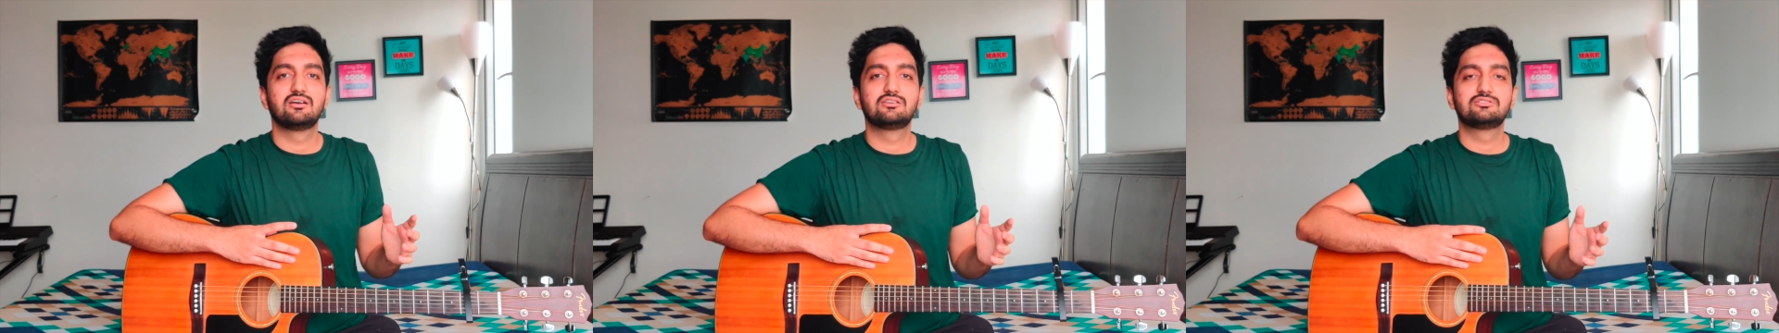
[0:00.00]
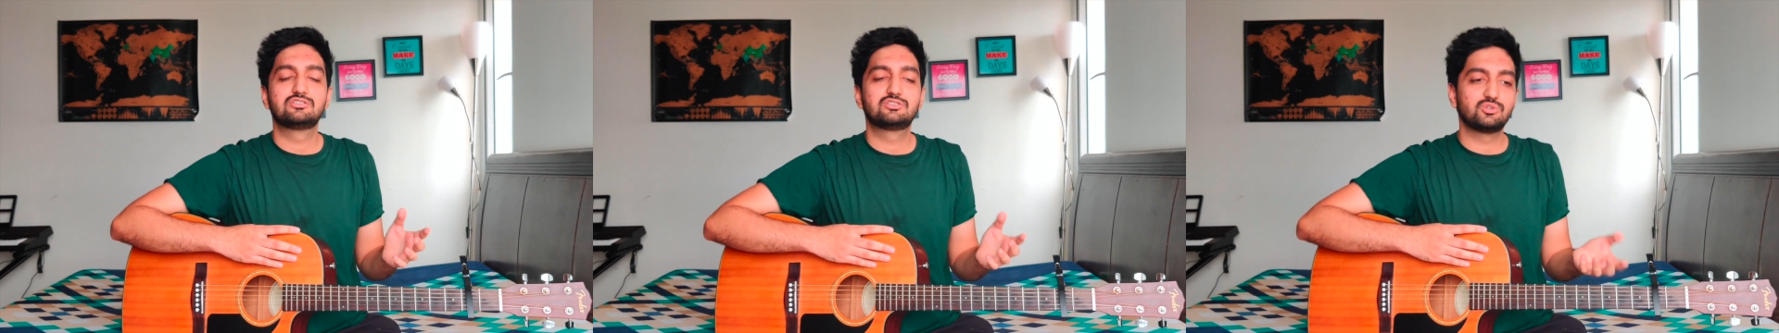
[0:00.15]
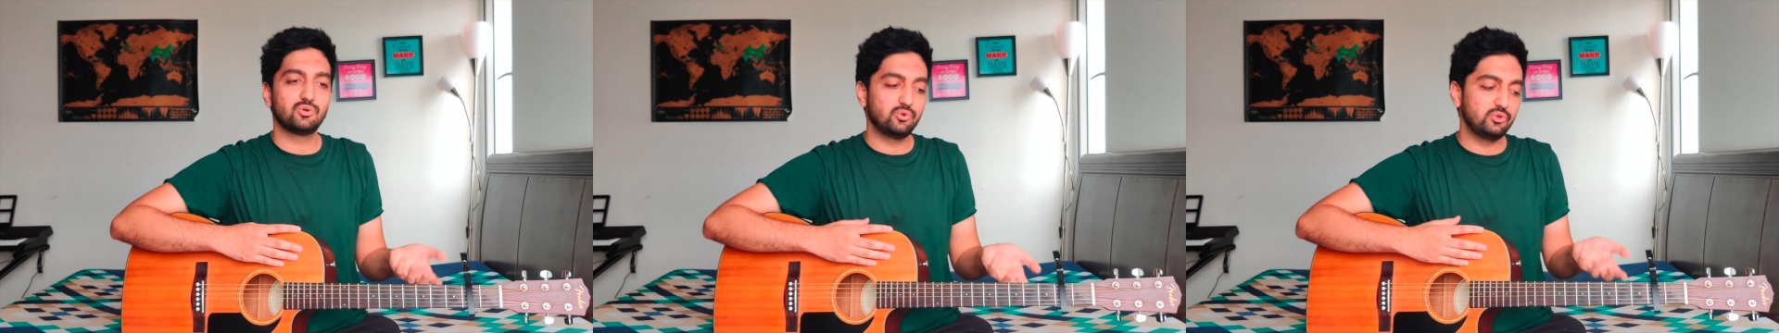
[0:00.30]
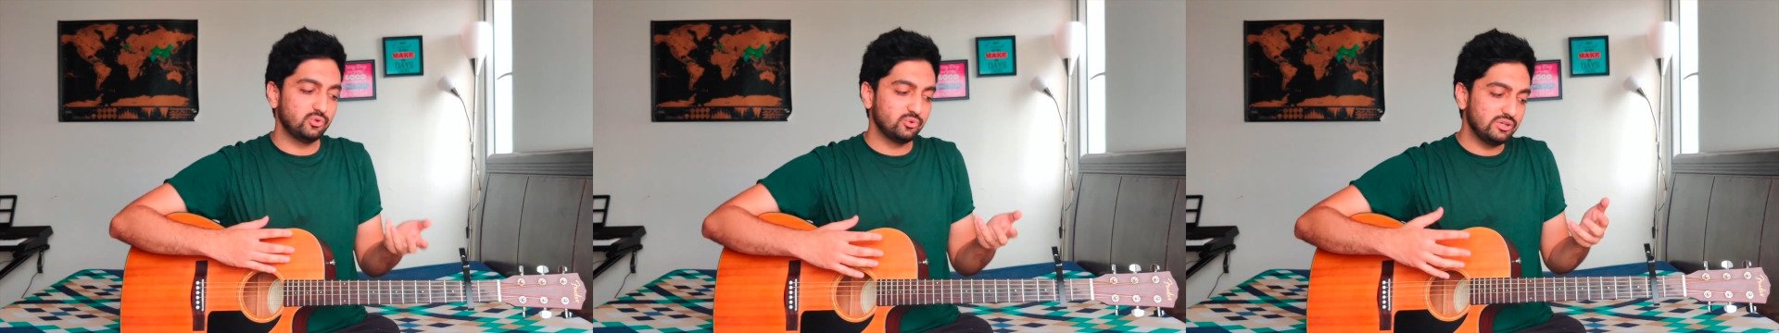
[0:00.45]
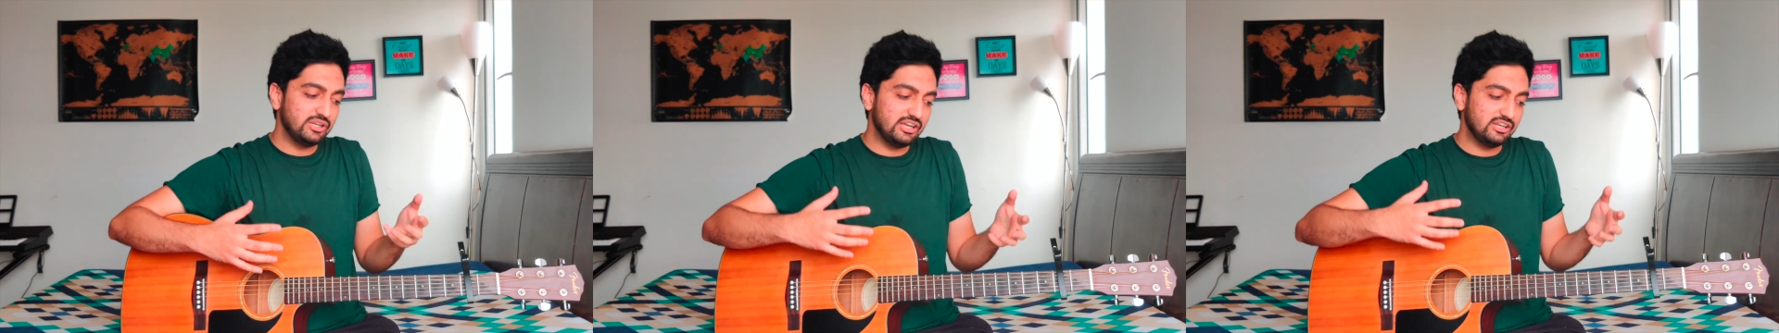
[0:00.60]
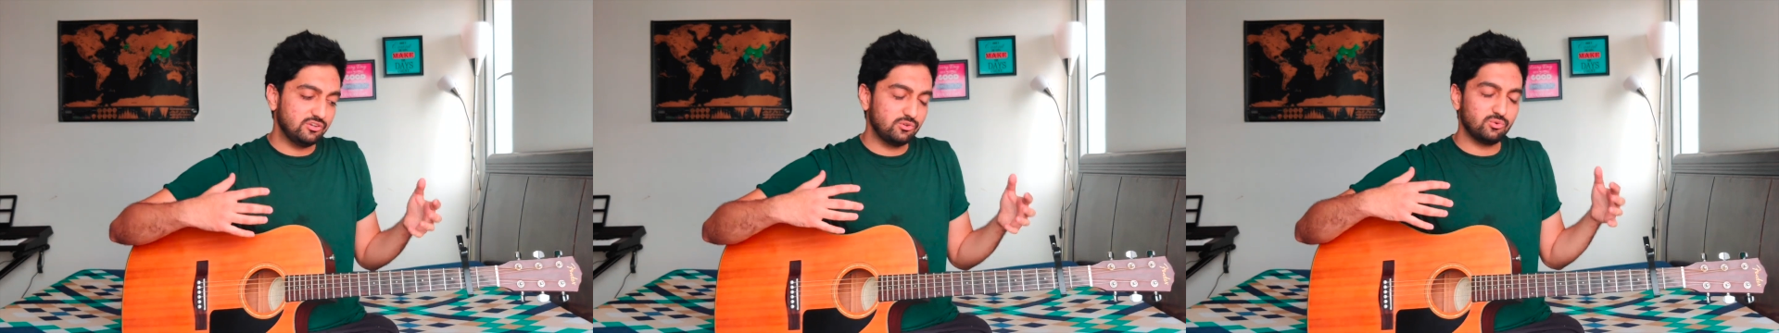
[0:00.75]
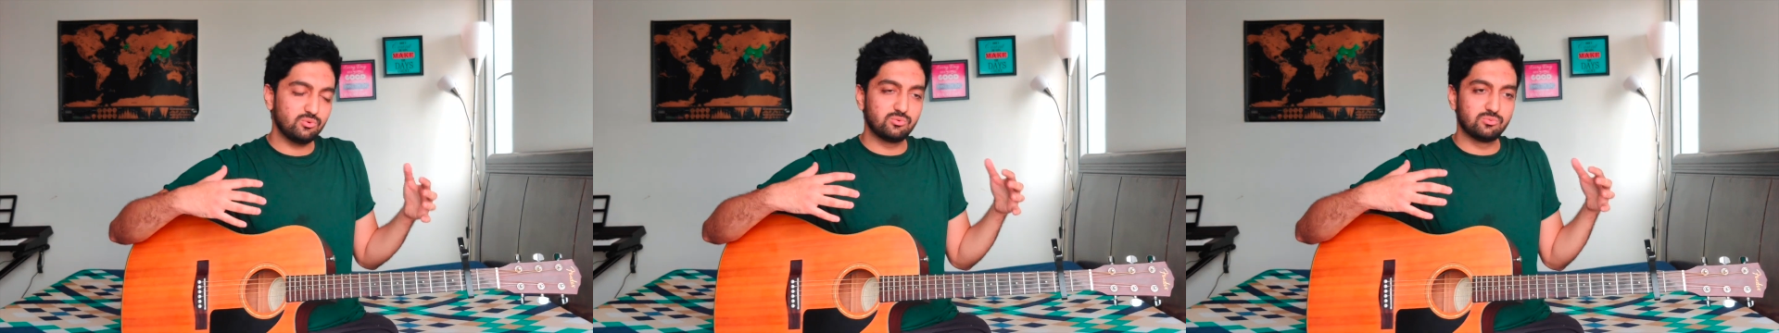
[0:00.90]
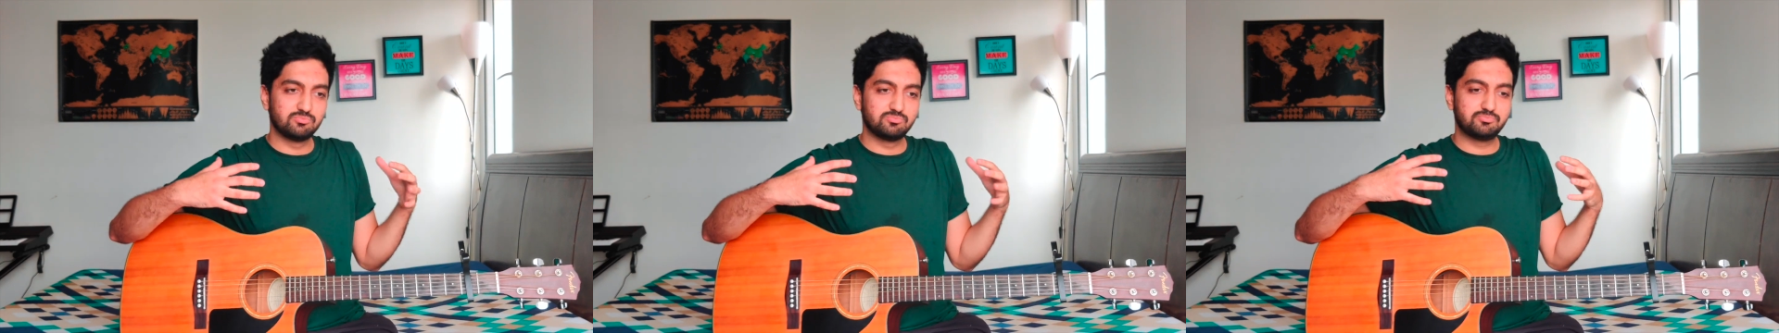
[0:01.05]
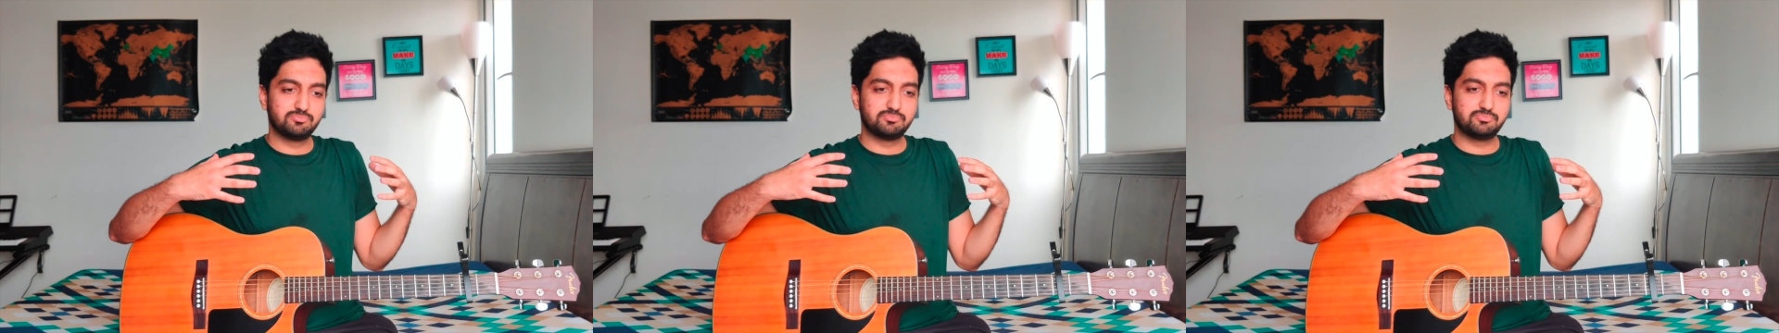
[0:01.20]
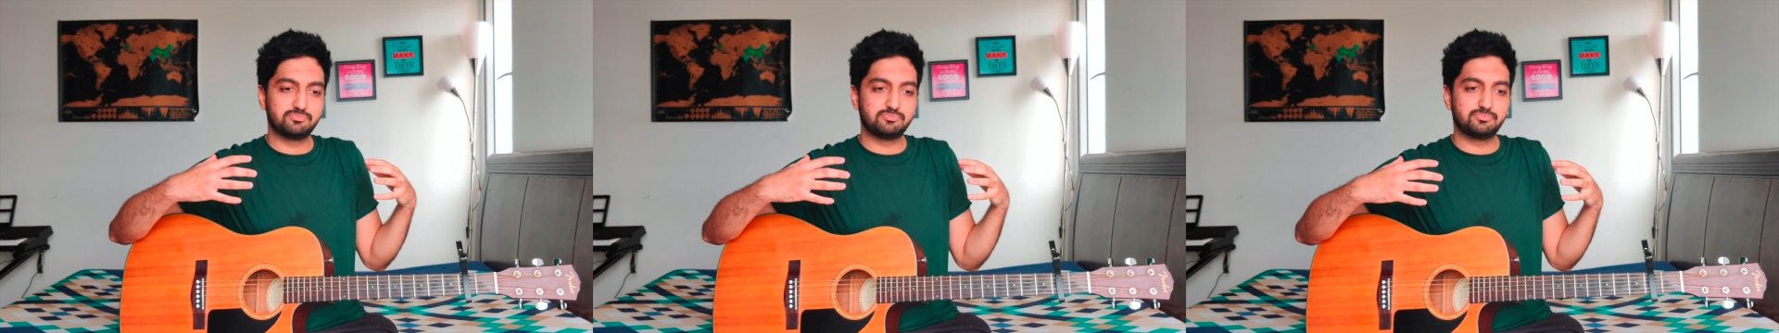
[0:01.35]
So you need to
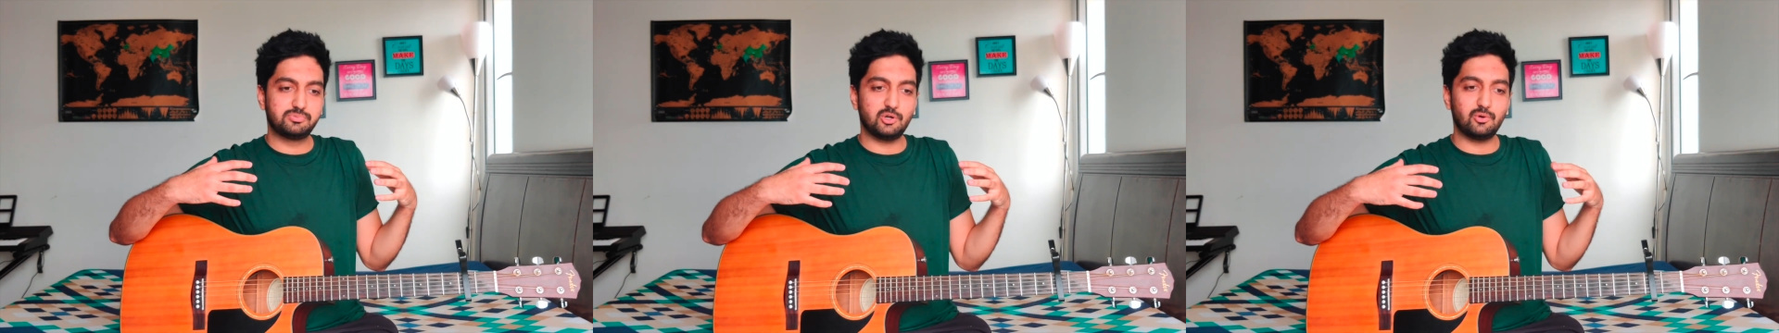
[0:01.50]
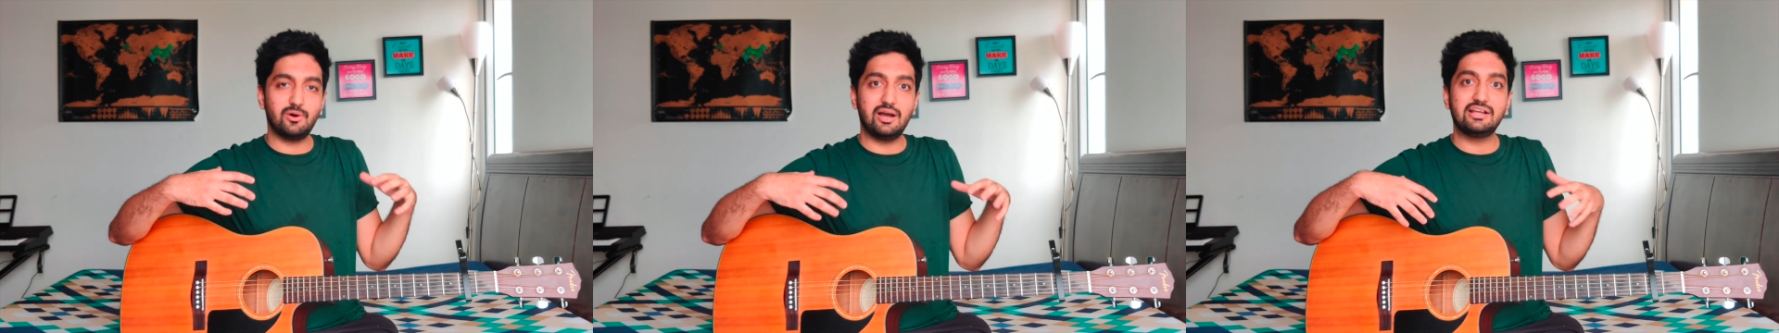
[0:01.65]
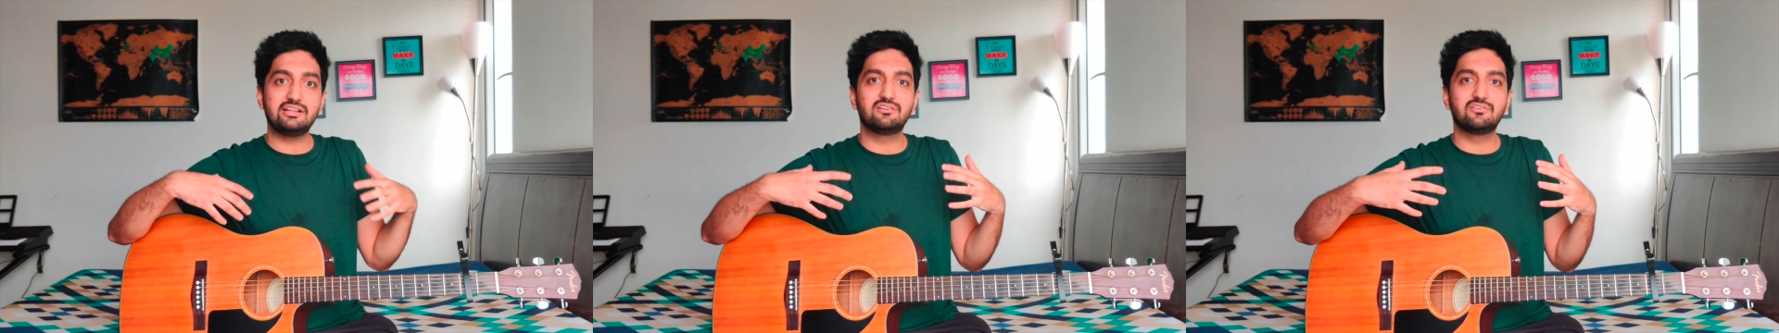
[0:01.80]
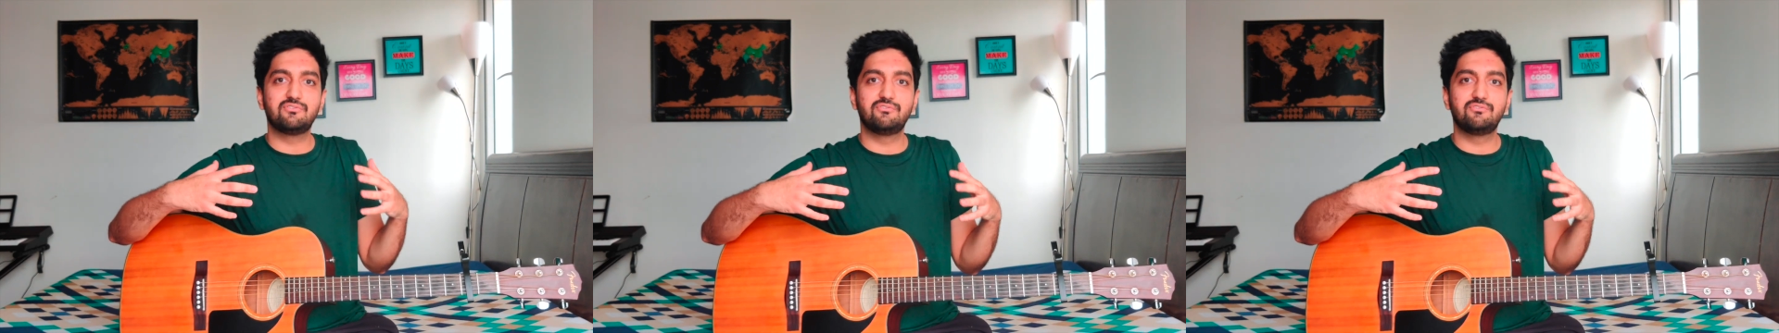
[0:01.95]
provide the